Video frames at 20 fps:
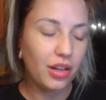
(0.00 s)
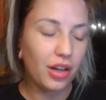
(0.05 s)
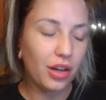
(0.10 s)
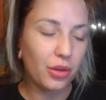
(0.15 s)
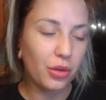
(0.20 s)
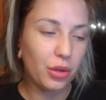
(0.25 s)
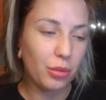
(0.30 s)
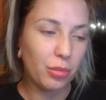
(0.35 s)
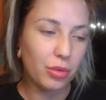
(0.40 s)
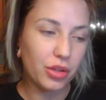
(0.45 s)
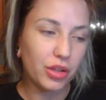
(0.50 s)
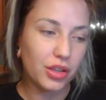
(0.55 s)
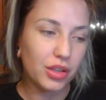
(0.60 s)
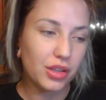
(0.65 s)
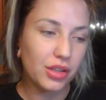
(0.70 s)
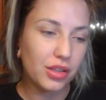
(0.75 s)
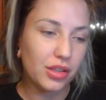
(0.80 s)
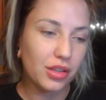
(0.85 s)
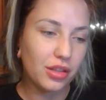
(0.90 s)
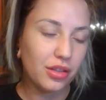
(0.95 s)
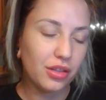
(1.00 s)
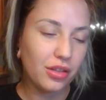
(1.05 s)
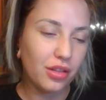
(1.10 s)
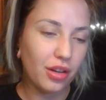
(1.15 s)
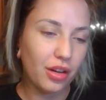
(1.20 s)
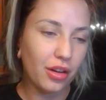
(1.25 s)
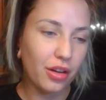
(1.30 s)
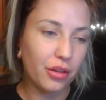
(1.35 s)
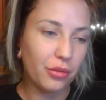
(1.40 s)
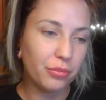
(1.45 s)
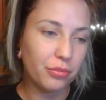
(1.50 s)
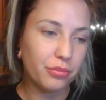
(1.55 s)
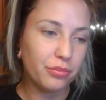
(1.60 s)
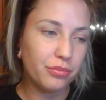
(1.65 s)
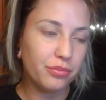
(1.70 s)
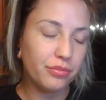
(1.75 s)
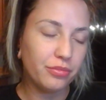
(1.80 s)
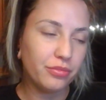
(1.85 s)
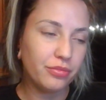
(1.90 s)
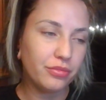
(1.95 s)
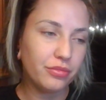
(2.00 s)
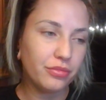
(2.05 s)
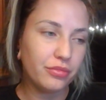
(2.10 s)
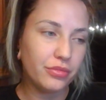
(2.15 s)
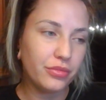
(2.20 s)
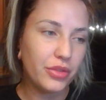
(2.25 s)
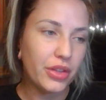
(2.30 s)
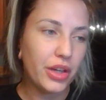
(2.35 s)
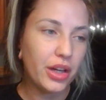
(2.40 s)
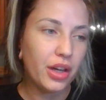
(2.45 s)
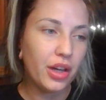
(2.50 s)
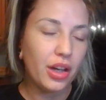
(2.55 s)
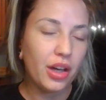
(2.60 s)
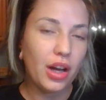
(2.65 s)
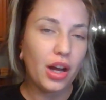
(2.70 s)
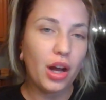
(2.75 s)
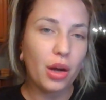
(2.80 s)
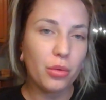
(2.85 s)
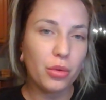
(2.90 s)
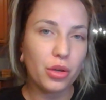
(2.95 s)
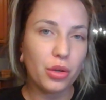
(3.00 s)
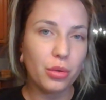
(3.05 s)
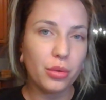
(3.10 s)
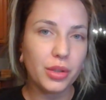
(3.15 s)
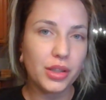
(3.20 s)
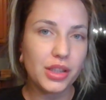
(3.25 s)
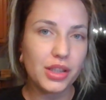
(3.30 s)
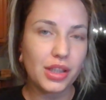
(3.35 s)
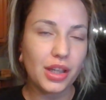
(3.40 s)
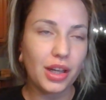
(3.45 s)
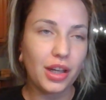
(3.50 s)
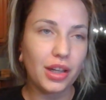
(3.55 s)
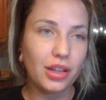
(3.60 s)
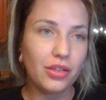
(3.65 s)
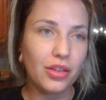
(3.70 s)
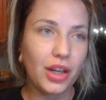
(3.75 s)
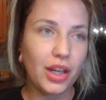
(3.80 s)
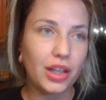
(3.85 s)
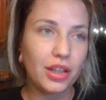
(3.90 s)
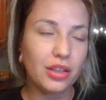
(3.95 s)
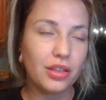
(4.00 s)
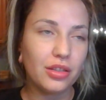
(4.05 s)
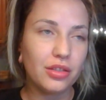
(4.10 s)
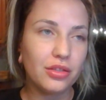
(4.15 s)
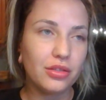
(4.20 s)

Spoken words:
do I put this, how we're always saying like